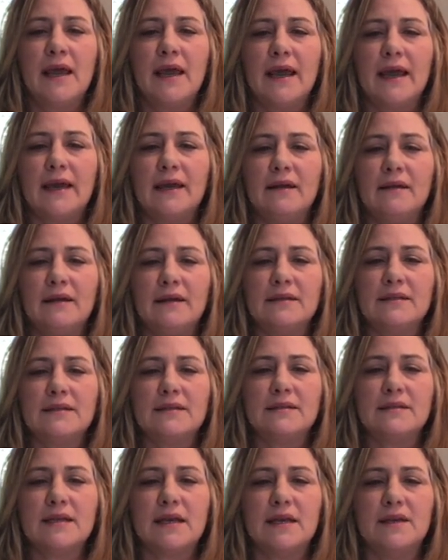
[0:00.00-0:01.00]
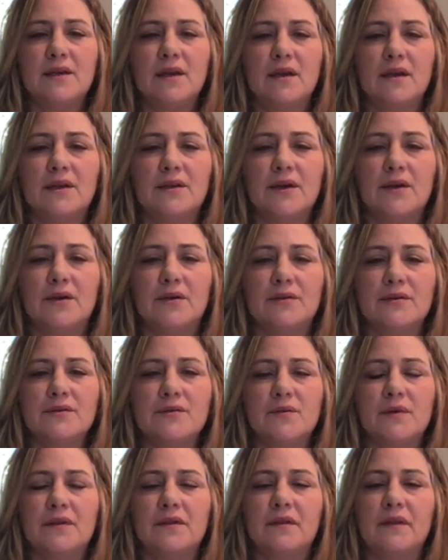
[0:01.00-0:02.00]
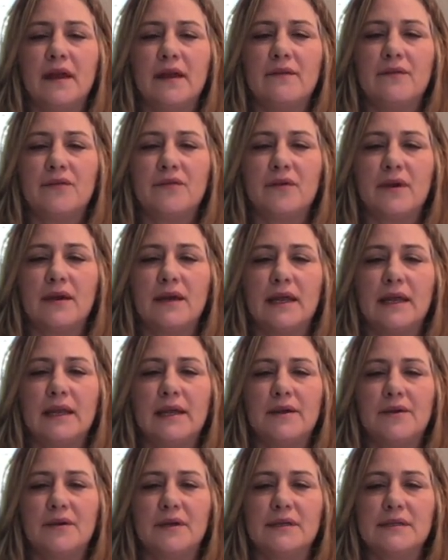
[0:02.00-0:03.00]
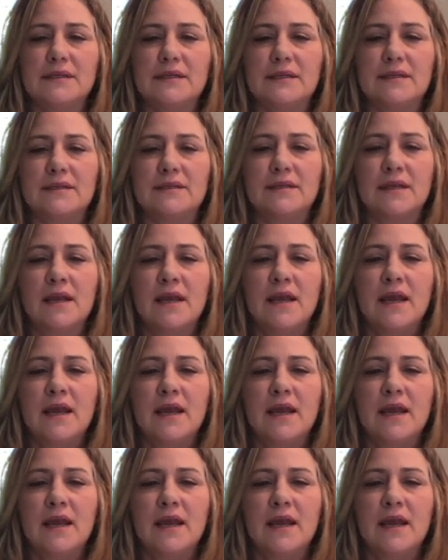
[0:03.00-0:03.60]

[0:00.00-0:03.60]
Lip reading: adolescents, and young adults with life-threatening illnesses